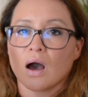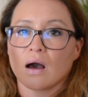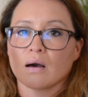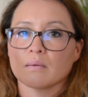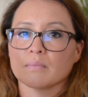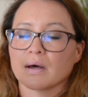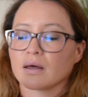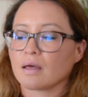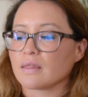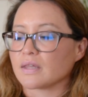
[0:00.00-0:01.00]
um,
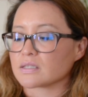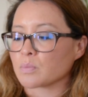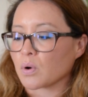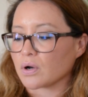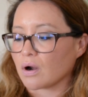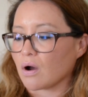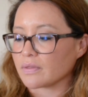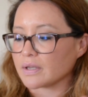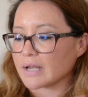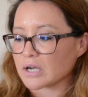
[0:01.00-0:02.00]
that's more on
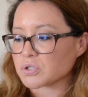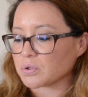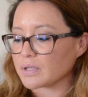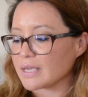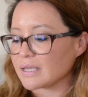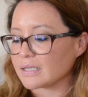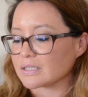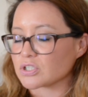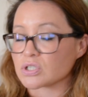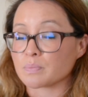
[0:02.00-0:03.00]
the natural end.
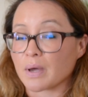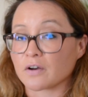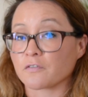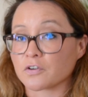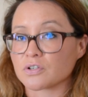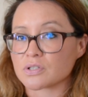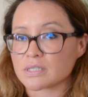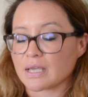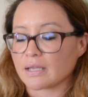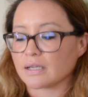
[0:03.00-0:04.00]
It's just better for your
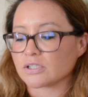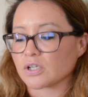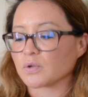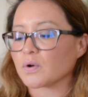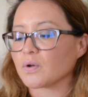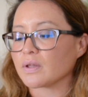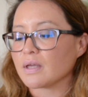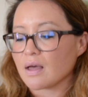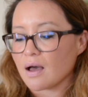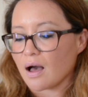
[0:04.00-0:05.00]
skin in general.
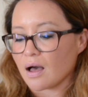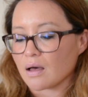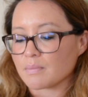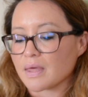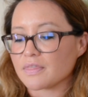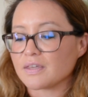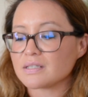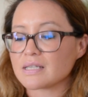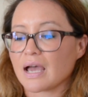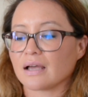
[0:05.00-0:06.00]
Um,
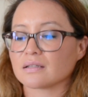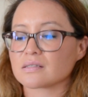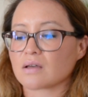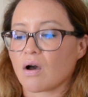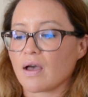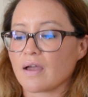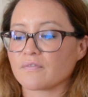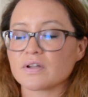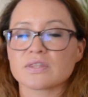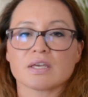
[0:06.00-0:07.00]
this has
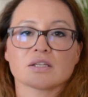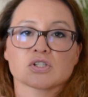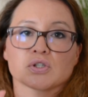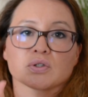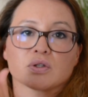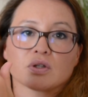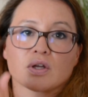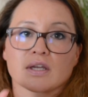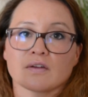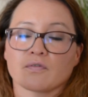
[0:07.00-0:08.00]
everything that you're
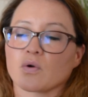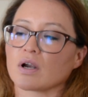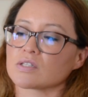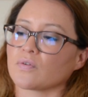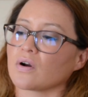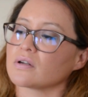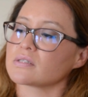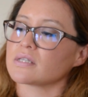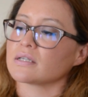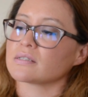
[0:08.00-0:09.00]
looking for as far as
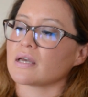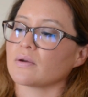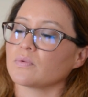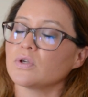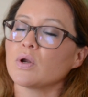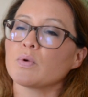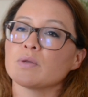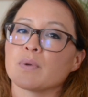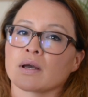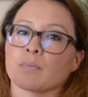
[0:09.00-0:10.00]
things that, you know, when you
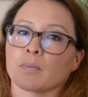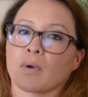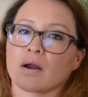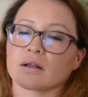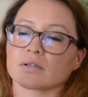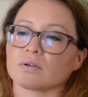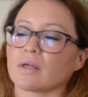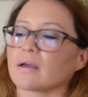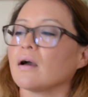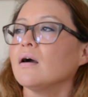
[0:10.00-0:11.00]
pick up a product and you're
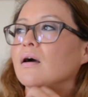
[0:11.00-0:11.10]
like,